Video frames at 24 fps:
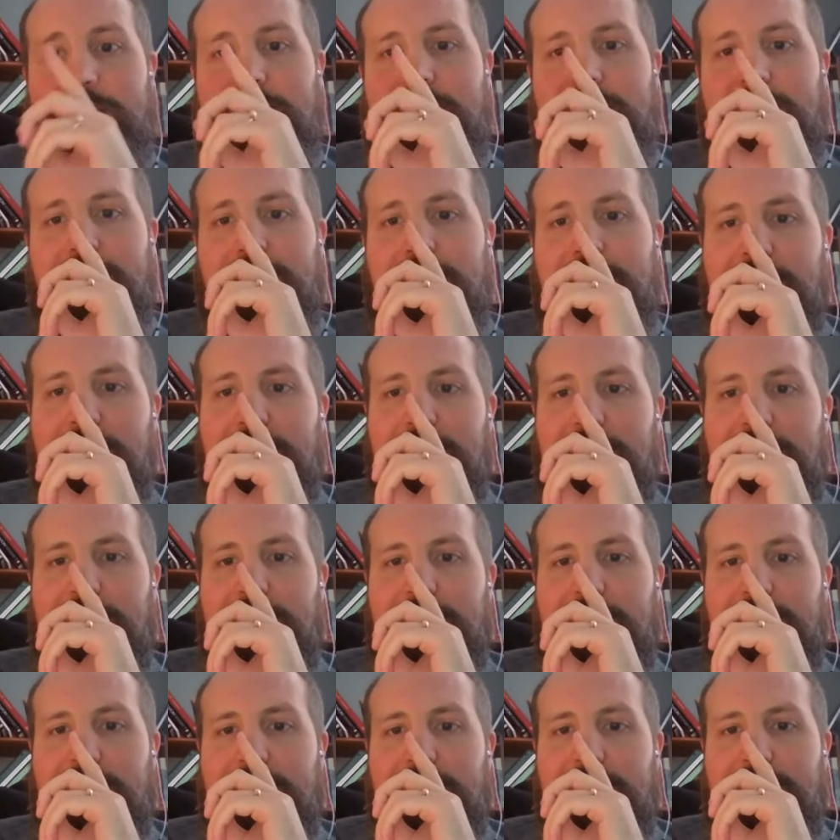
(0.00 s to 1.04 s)

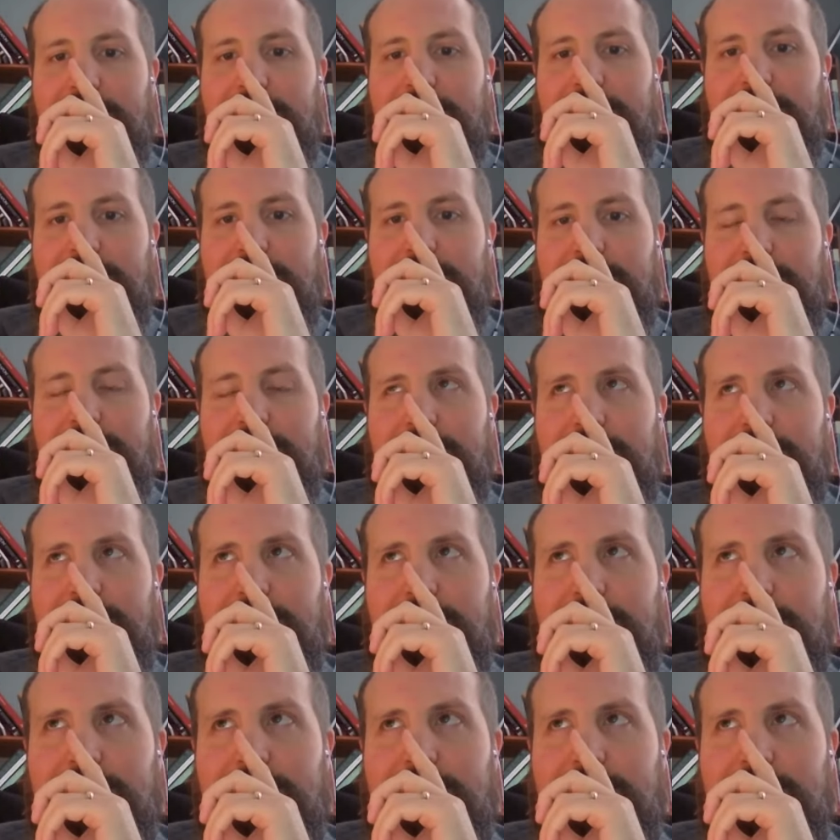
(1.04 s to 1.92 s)
[no speech]